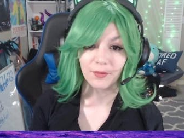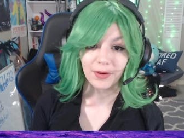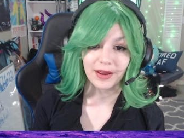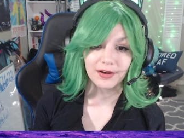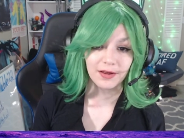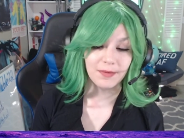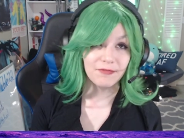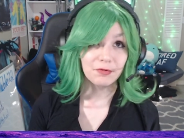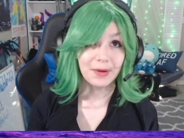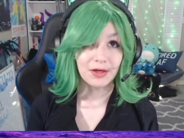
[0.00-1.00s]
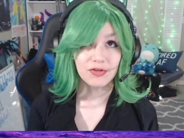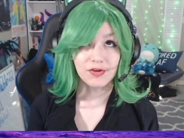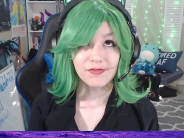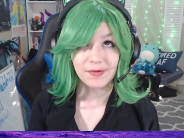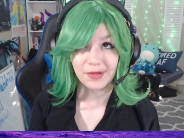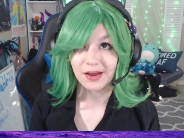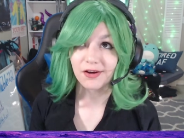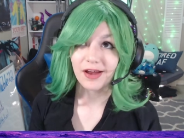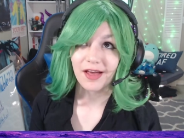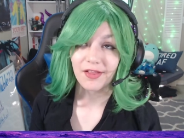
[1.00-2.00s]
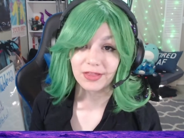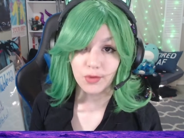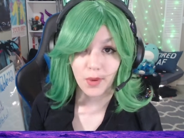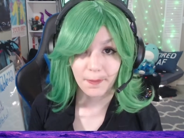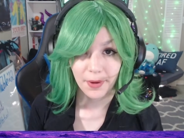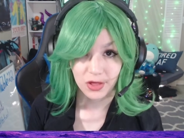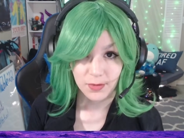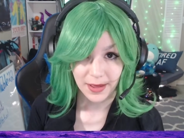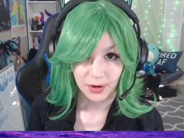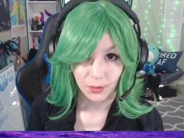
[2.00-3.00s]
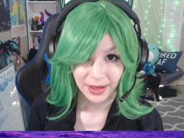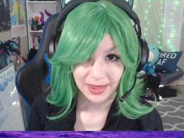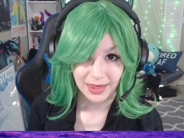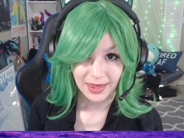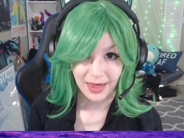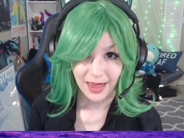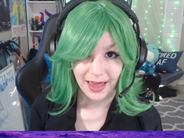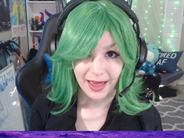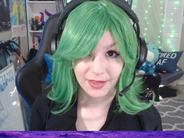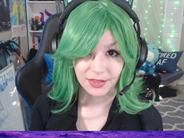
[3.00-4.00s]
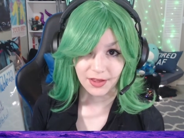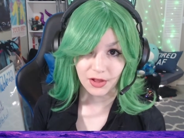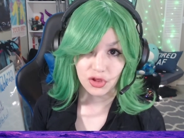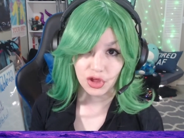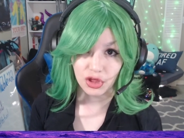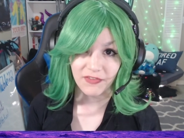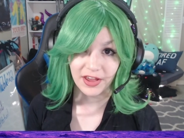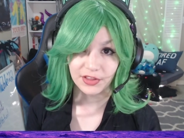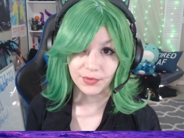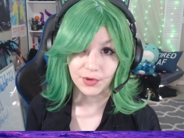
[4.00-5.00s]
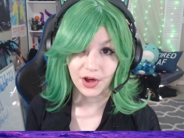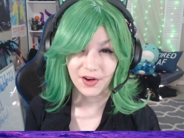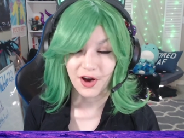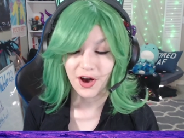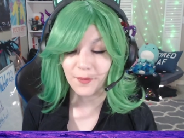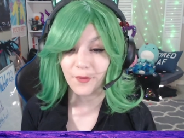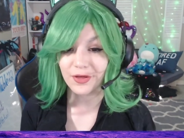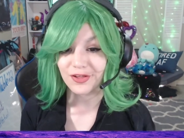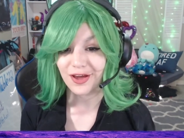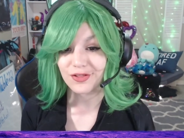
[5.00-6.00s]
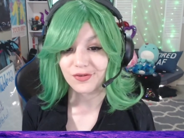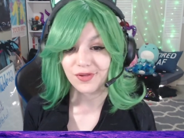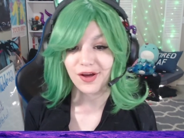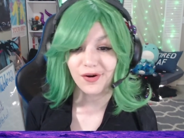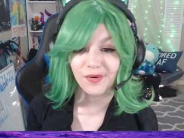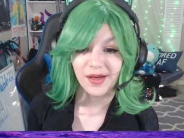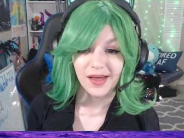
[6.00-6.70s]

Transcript: Random information from the internet like the One Punch Man wiki and the justfandom.com, which, as you know,